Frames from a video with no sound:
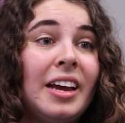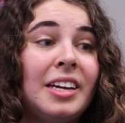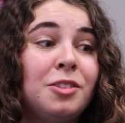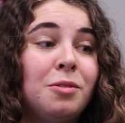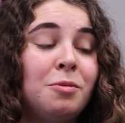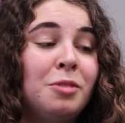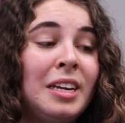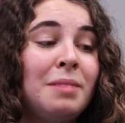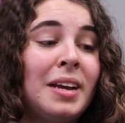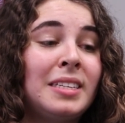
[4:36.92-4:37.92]
it
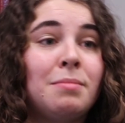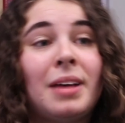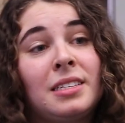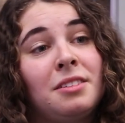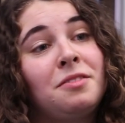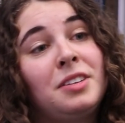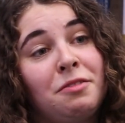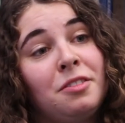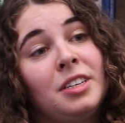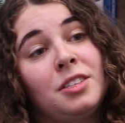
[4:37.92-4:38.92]
really makes a massive
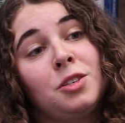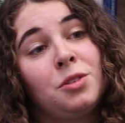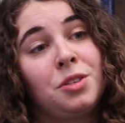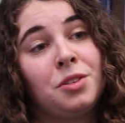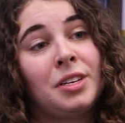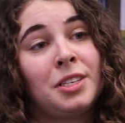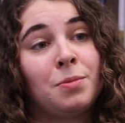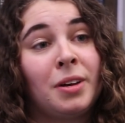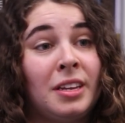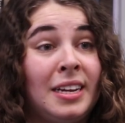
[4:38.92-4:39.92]
difference to
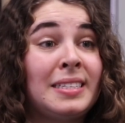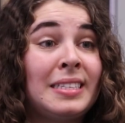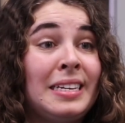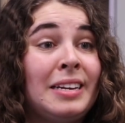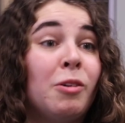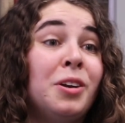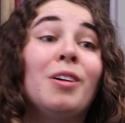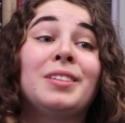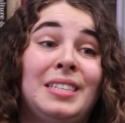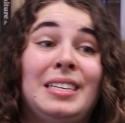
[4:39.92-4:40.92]
students whether they see or
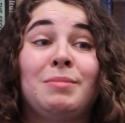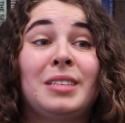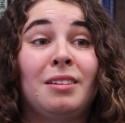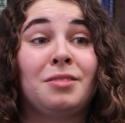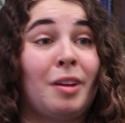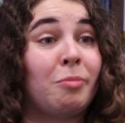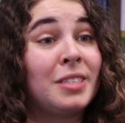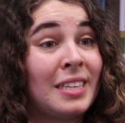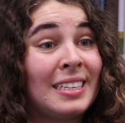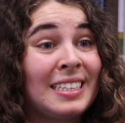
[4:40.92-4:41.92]
not see themselves
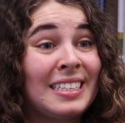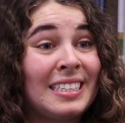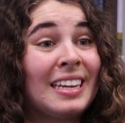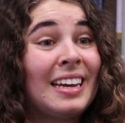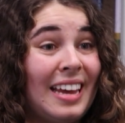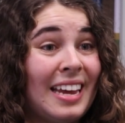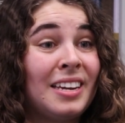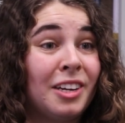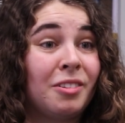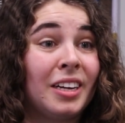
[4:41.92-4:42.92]
represented
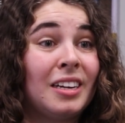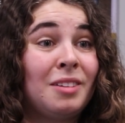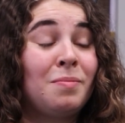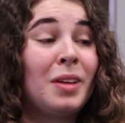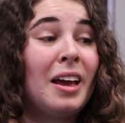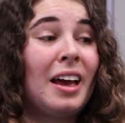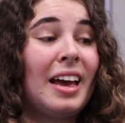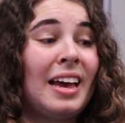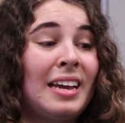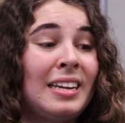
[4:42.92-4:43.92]
in the curriculum.
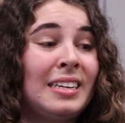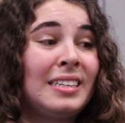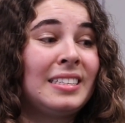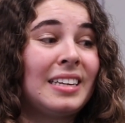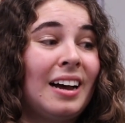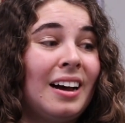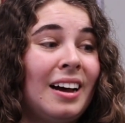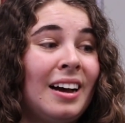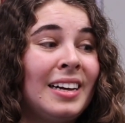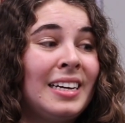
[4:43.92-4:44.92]
And
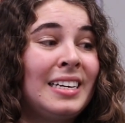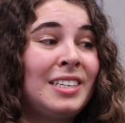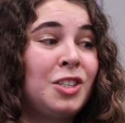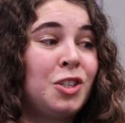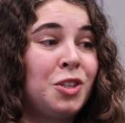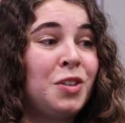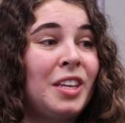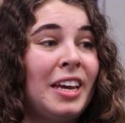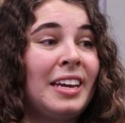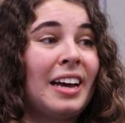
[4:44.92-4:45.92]
I do
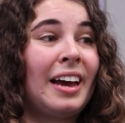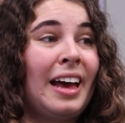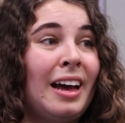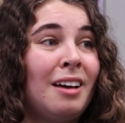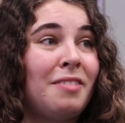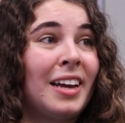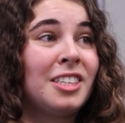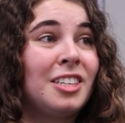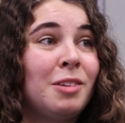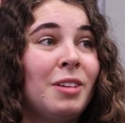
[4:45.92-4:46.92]
think I have
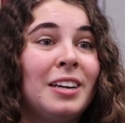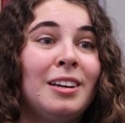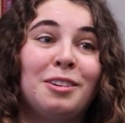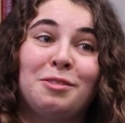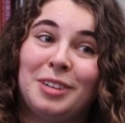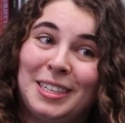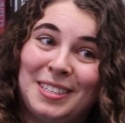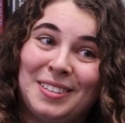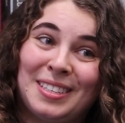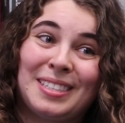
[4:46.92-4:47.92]
actually quite a lot of queer
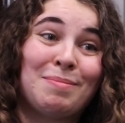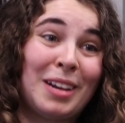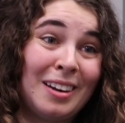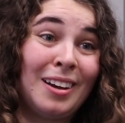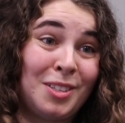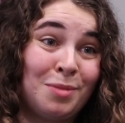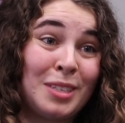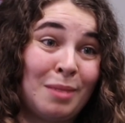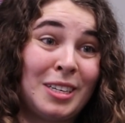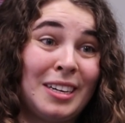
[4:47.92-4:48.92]
students in my classroom
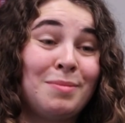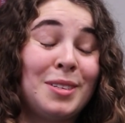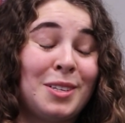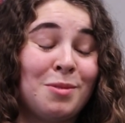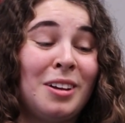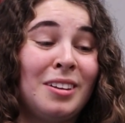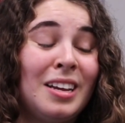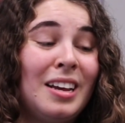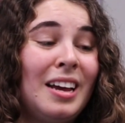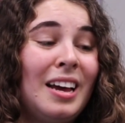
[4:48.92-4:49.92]
sometimes as well.
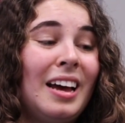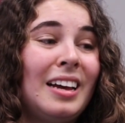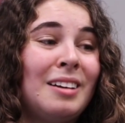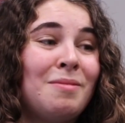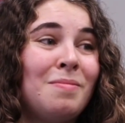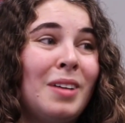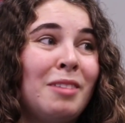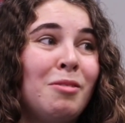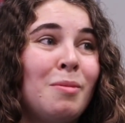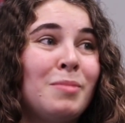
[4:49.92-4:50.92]

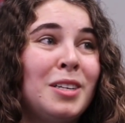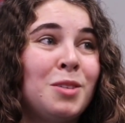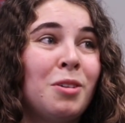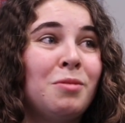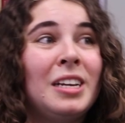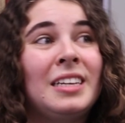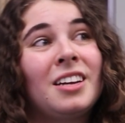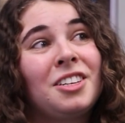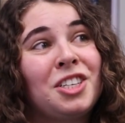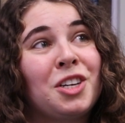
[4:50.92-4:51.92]
I remember this one really
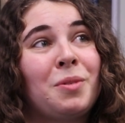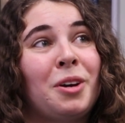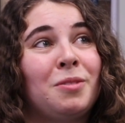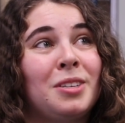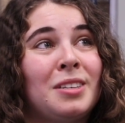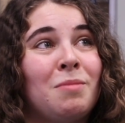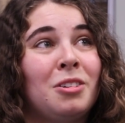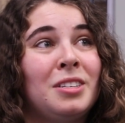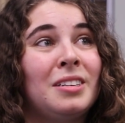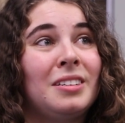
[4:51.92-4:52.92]
touching quote where
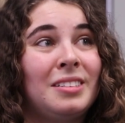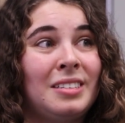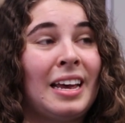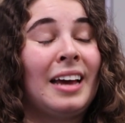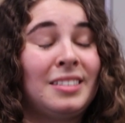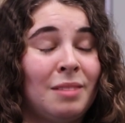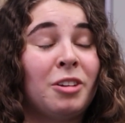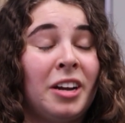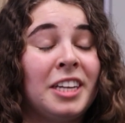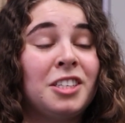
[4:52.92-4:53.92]
someone
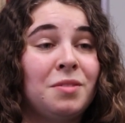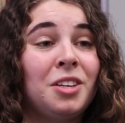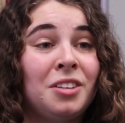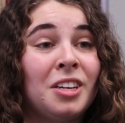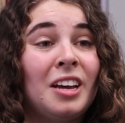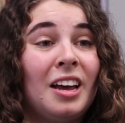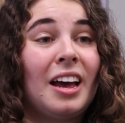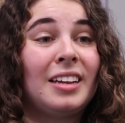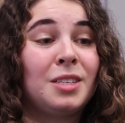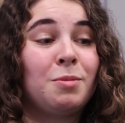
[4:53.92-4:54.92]
I interviewed,
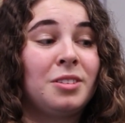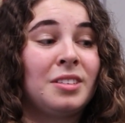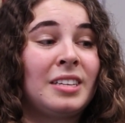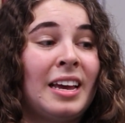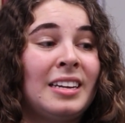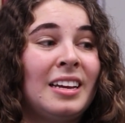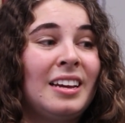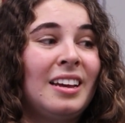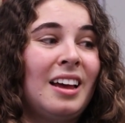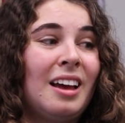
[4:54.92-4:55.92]
this person said,
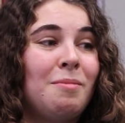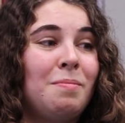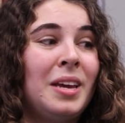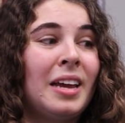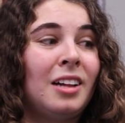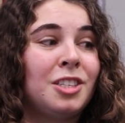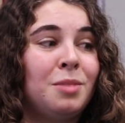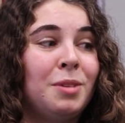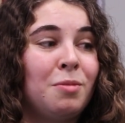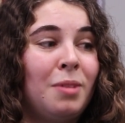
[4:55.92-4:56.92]
being
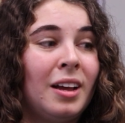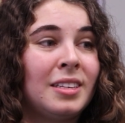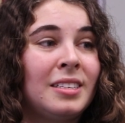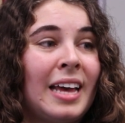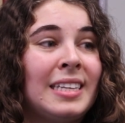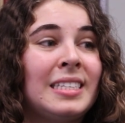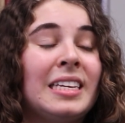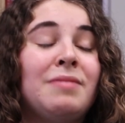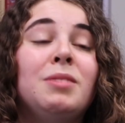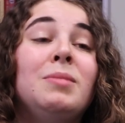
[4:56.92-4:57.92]
LGBTQ+ has
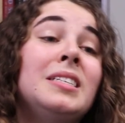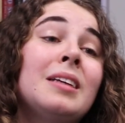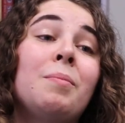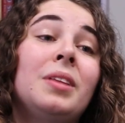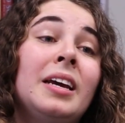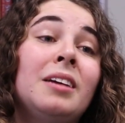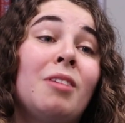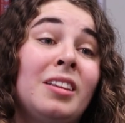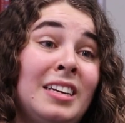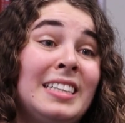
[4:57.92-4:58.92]
given me something
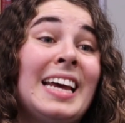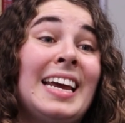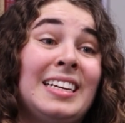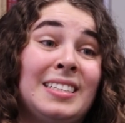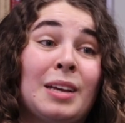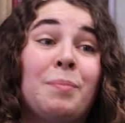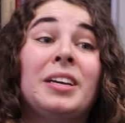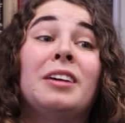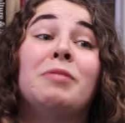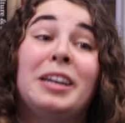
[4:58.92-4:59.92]
rather than taking
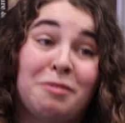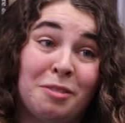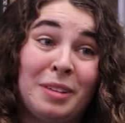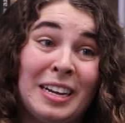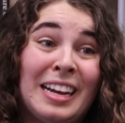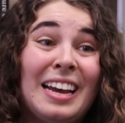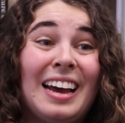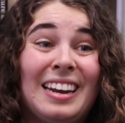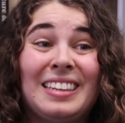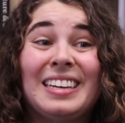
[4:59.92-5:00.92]
something away from me.
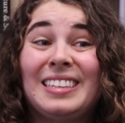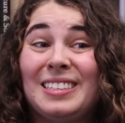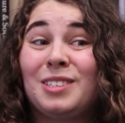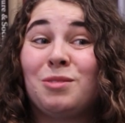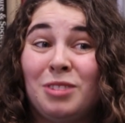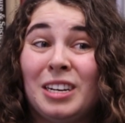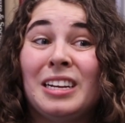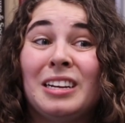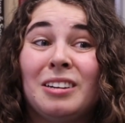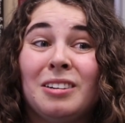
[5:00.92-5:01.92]
And I think this is
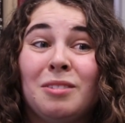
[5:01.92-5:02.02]
really